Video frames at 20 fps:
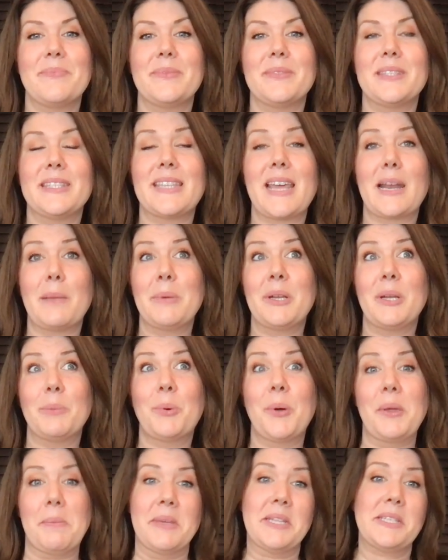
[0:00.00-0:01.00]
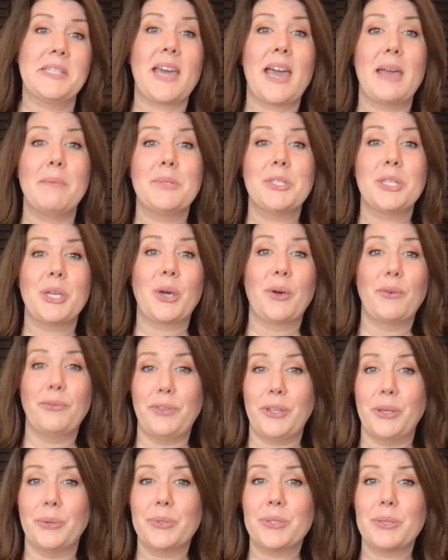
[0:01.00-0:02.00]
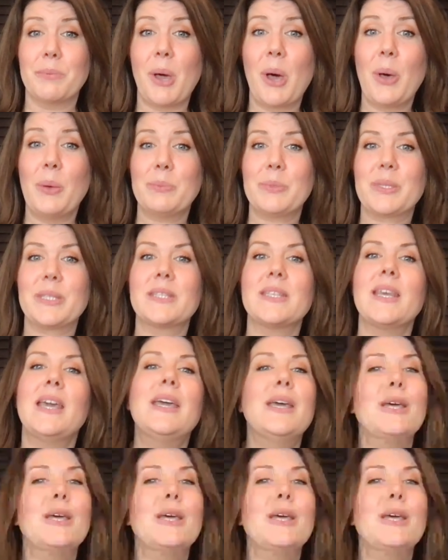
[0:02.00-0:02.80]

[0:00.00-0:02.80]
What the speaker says: set up an appointment time to go view some homes.